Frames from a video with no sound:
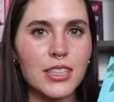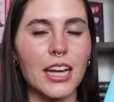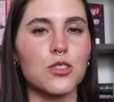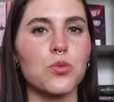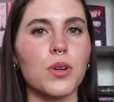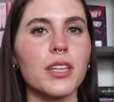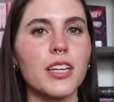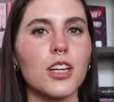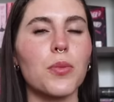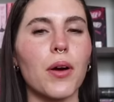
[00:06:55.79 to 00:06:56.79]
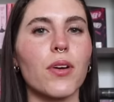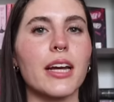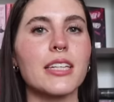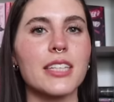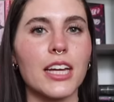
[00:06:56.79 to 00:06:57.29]
that is really good about
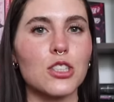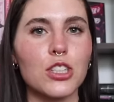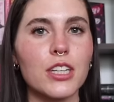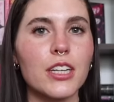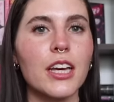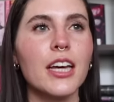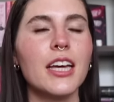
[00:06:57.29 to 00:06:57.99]
writing tension